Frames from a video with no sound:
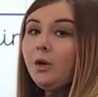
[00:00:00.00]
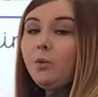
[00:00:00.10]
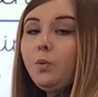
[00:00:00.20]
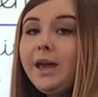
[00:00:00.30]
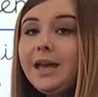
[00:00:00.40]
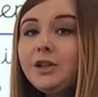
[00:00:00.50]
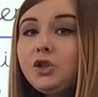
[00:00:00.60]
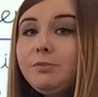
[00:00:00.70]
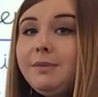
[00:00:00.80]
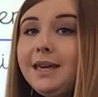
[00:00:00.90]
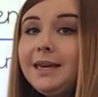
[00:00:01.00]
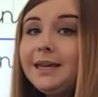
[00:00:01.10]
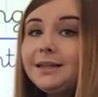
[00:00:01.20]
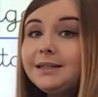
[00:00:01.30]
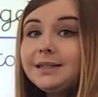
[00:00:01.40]
which
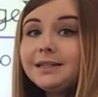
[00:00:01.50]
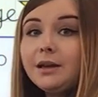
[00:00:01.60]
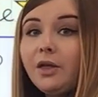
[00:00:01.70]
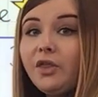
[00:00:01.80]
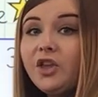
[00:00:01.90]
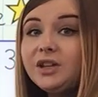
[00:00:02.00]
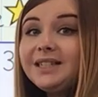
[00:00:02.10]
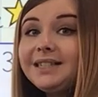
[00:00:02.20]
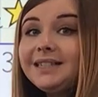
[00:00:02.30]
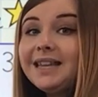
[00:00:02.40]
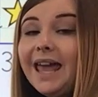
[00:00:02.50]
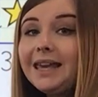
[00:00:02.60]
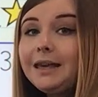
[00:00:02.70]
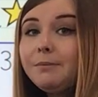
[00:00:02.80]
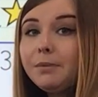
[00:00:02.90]
means the
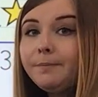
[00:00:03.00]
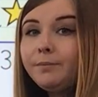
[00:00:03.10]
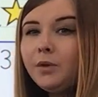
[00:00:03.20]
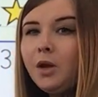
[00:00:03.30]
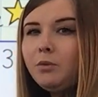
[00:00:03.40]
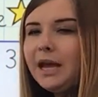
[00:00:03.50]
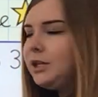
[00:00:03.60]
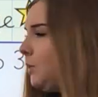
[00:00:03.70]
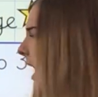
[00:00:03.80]
same. Okay, so